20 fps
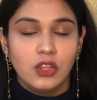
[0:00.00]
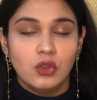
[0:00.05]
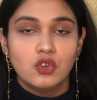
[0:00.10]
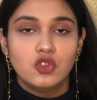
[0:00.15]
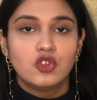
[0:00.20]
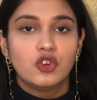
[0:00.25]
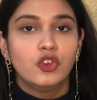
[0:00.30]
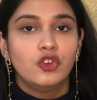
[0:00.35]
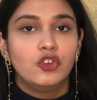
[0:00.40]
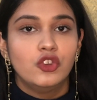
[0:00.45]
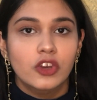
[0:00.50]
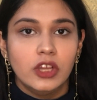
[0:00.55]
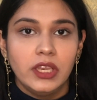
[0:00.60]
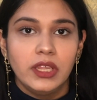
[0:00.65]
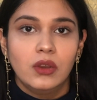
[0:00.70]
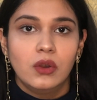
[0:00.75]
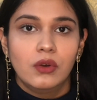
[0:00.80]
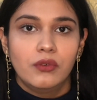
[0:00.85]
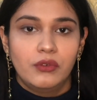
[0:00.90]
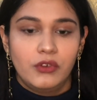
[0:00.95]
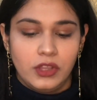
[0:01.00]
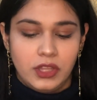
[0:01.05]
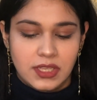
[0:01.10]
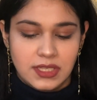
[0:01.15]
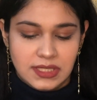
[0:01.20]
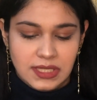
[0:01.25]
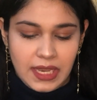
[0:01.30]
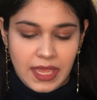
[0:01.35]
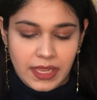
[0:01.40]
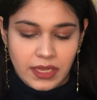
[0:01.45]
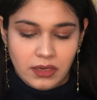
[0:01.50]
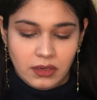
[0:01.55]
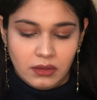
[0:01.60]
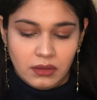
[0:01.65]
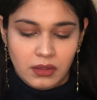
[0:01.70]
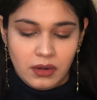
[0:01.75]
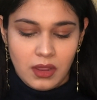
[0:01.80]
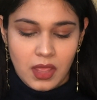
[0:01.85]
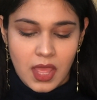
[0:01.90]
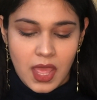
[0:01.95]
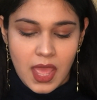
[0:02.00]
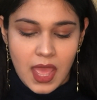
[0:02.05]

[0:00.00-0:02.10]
you should really go for this liner.